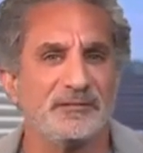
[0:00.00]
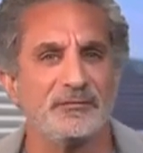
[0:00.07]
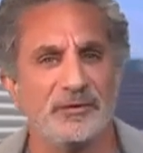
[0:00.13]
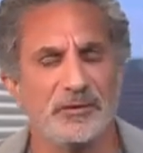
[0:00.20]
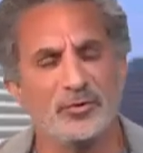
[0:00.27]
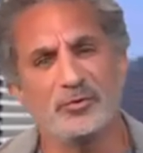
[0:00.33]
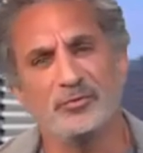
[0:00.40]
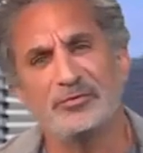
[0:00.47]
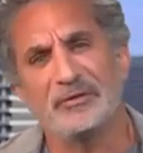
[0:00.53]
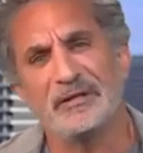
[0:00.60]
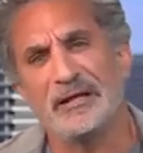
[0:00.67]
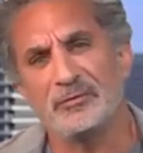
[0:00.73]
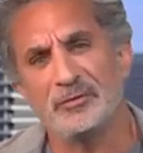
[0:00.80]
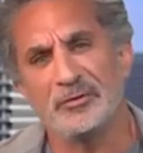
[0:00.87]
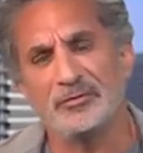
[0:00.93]
We're used to
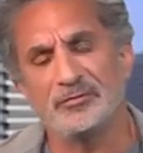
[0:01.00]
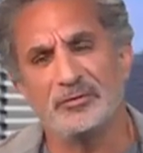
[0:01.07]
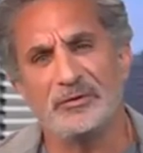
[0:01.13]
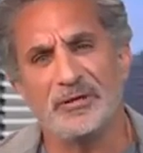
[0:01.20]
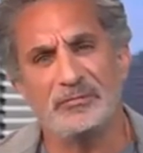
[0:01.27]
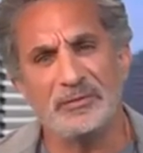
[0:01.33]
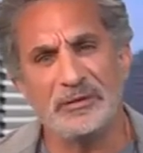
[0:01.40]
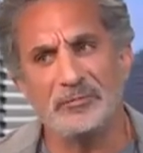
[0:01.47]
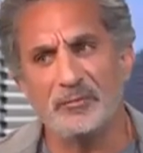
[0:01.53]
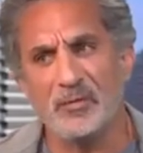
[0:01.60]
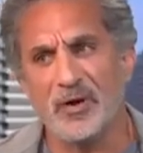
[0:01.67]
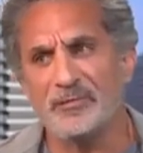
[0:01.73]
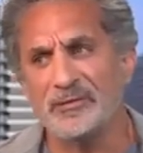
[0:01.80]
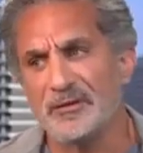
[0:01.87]
that. We're used to them being bombed